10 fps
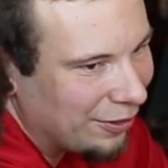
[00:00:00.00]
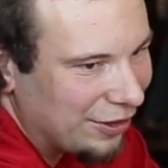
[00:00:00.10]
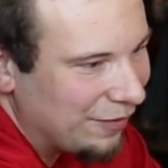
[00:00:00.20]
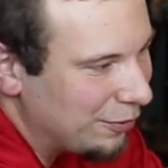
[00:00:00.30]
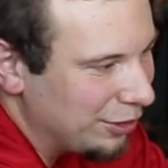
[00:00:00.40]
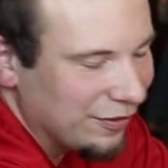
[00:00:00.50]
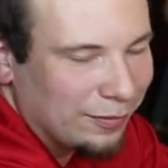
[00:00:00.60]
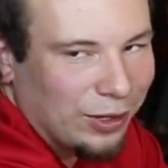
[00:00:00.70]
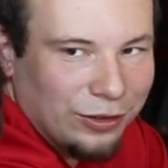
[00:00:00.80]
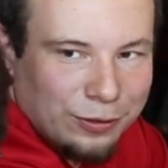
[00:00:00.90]
Um,
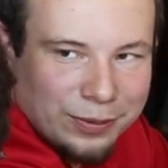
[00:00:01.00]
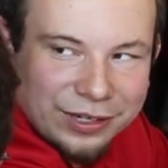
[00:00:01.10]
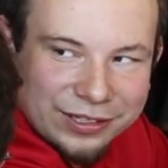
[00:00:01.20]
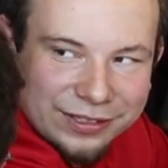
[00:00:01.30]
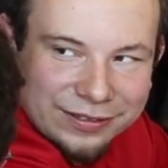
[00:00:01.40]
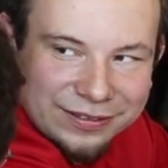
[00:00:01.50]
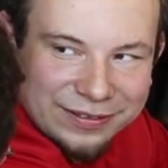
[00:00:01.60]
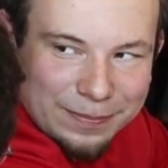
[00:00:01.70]
kind